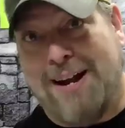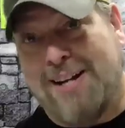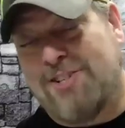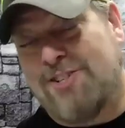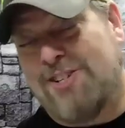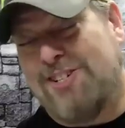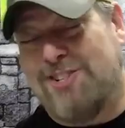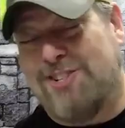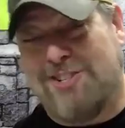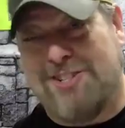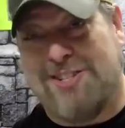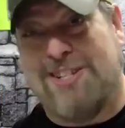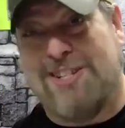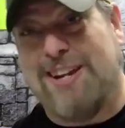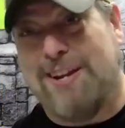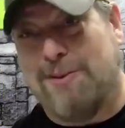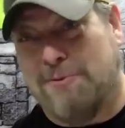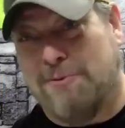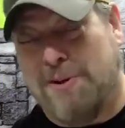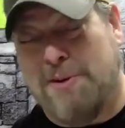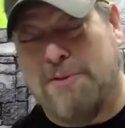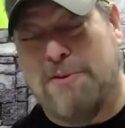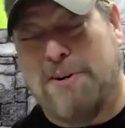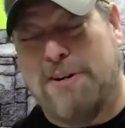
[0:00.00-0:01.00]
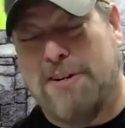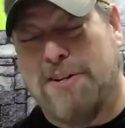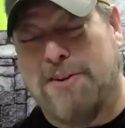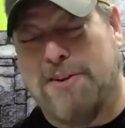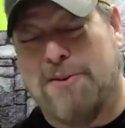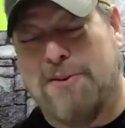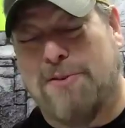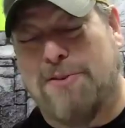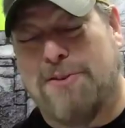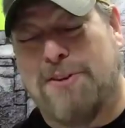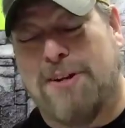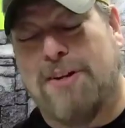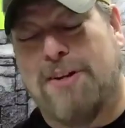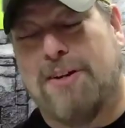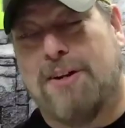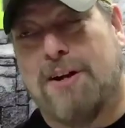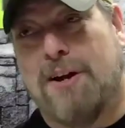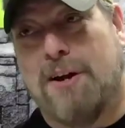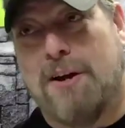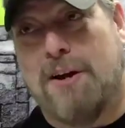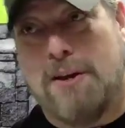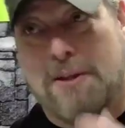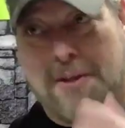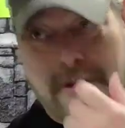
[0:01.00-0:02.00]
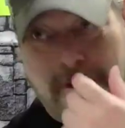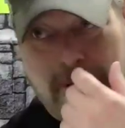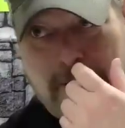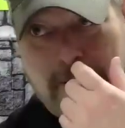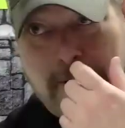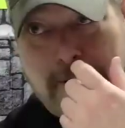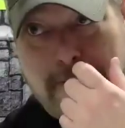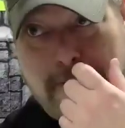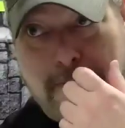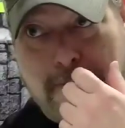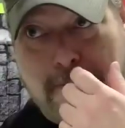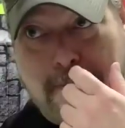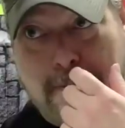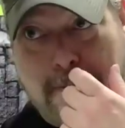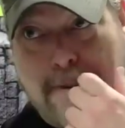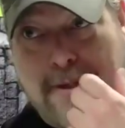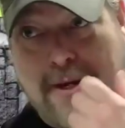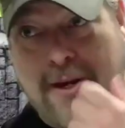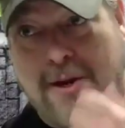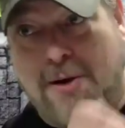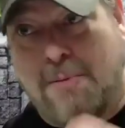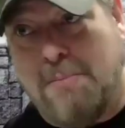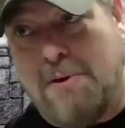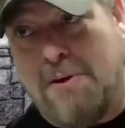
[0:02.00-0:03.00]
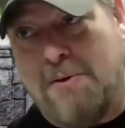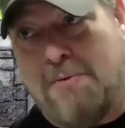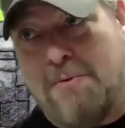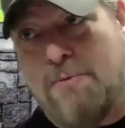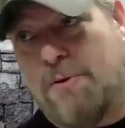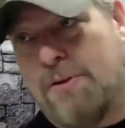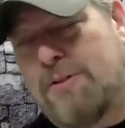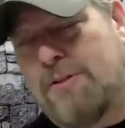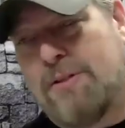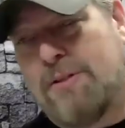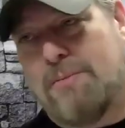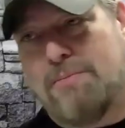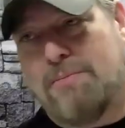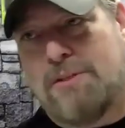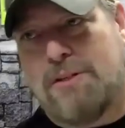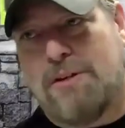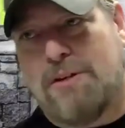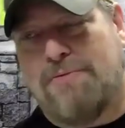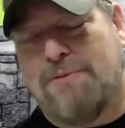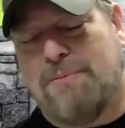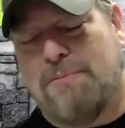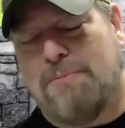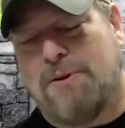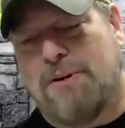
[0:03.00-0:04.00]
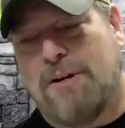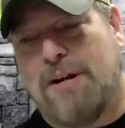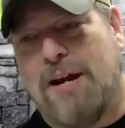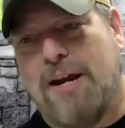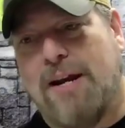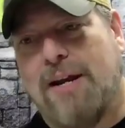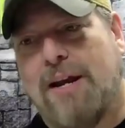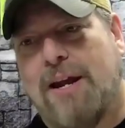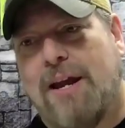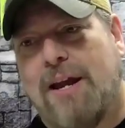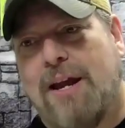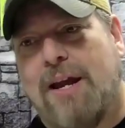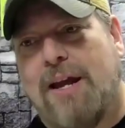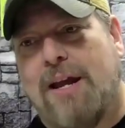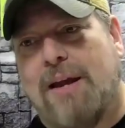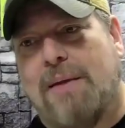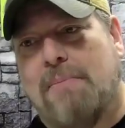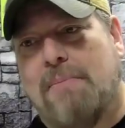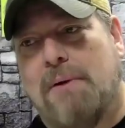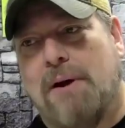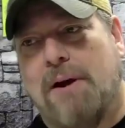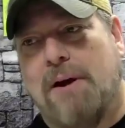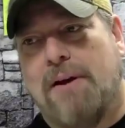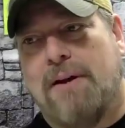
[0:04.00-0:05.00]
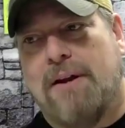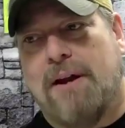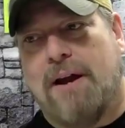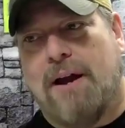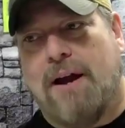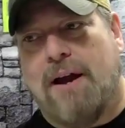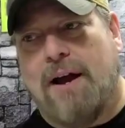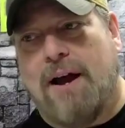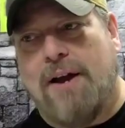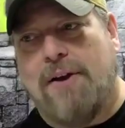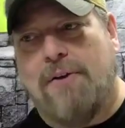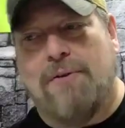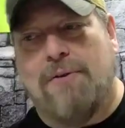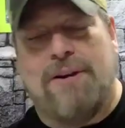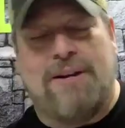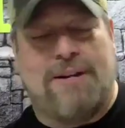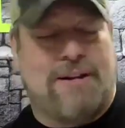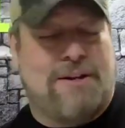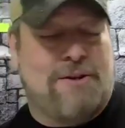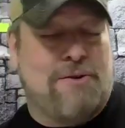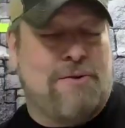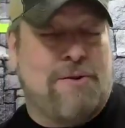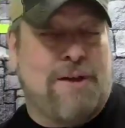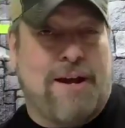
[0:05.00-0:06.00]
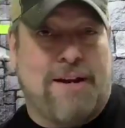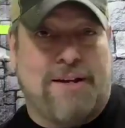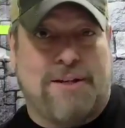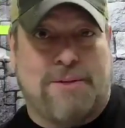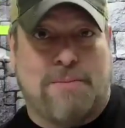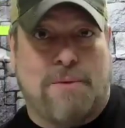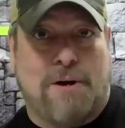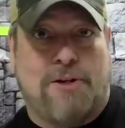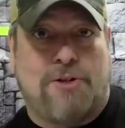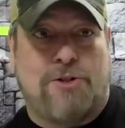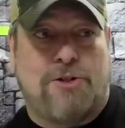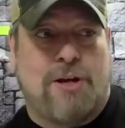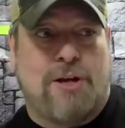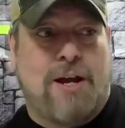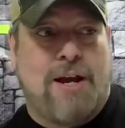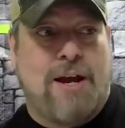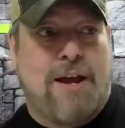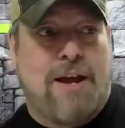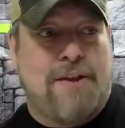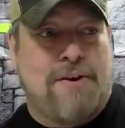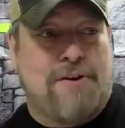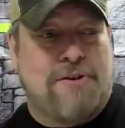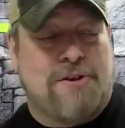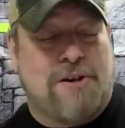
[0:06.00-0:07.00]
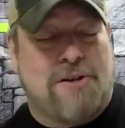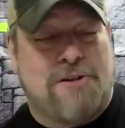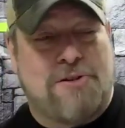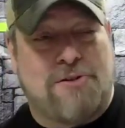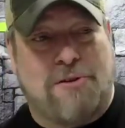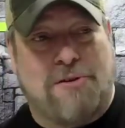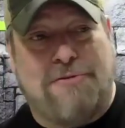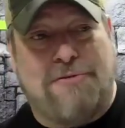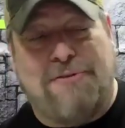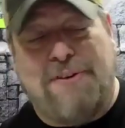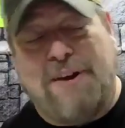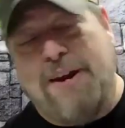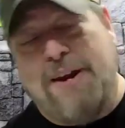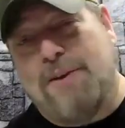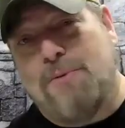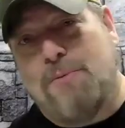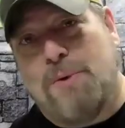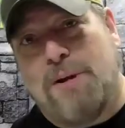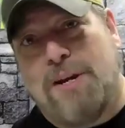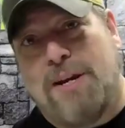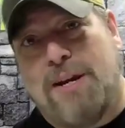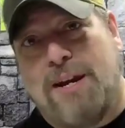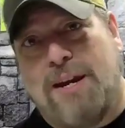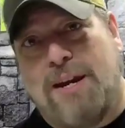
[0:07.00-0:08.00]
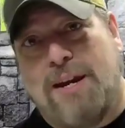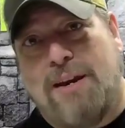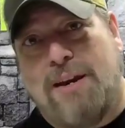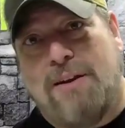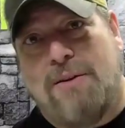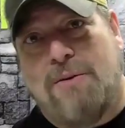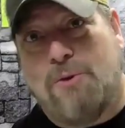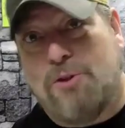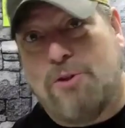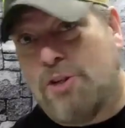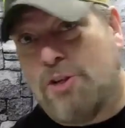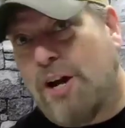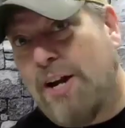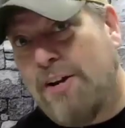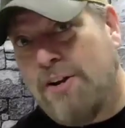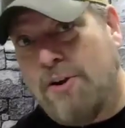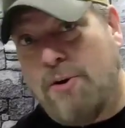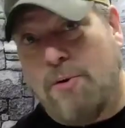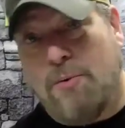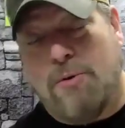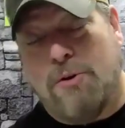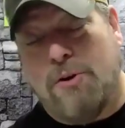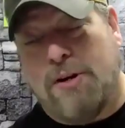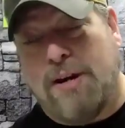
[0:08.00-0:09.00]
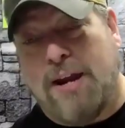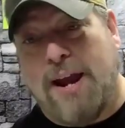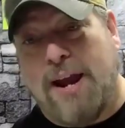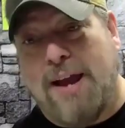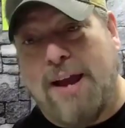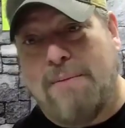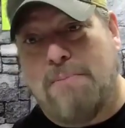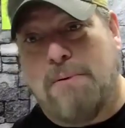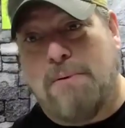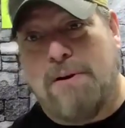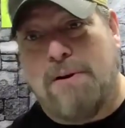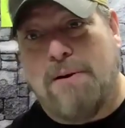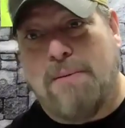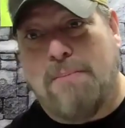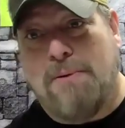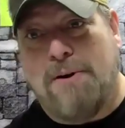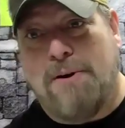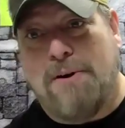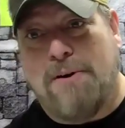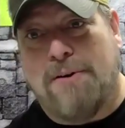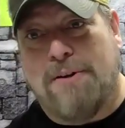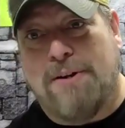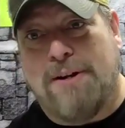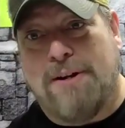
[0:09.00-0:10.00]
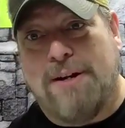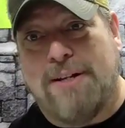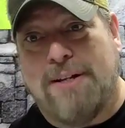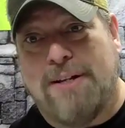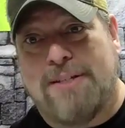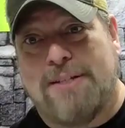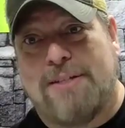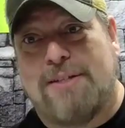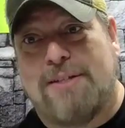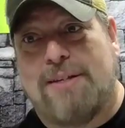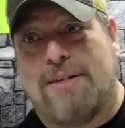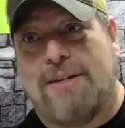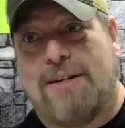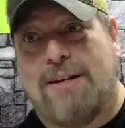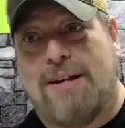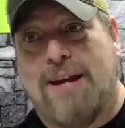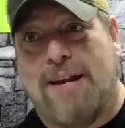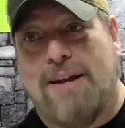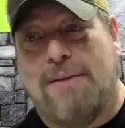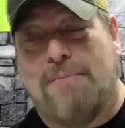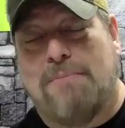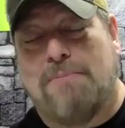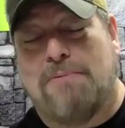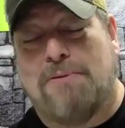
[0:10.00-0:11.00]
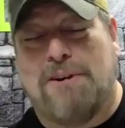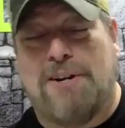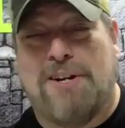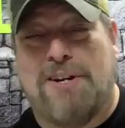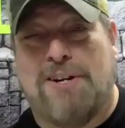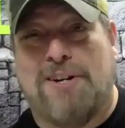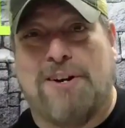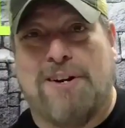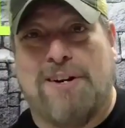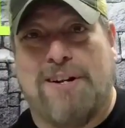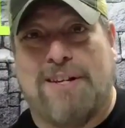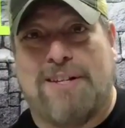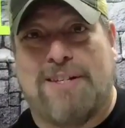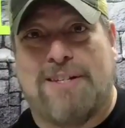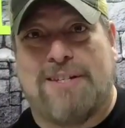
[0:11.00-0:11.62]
I actually just did reread the whole thing, just to help me with some stuff in book 8, but I don't need to do that as much. There's also a fan wiki, which I don't look at, but apparently it's getting pretty good.